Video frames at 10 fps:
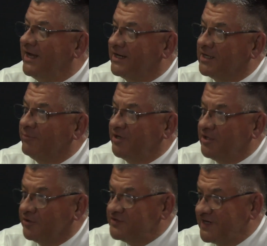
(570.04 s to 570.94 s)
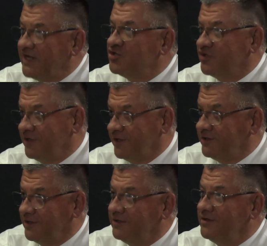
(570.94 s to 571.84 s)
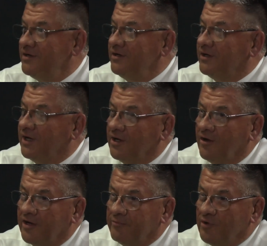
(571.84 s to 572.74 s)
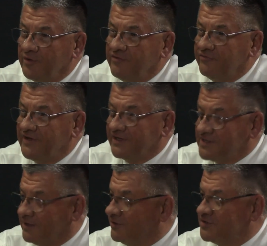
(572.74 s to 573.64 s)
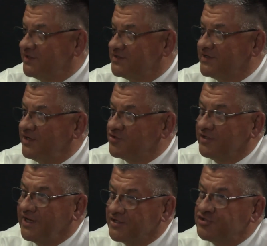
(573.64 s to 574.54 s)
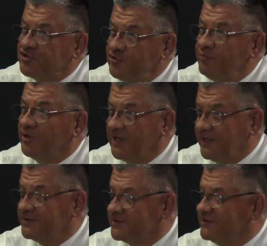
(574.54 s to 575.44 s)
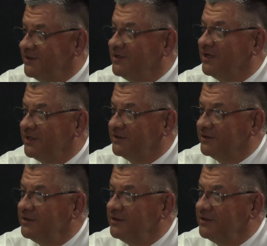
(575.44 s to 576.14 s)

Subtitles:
At a company called Teijin Automotive Technologies. Teijin has 2 plants in Huntington.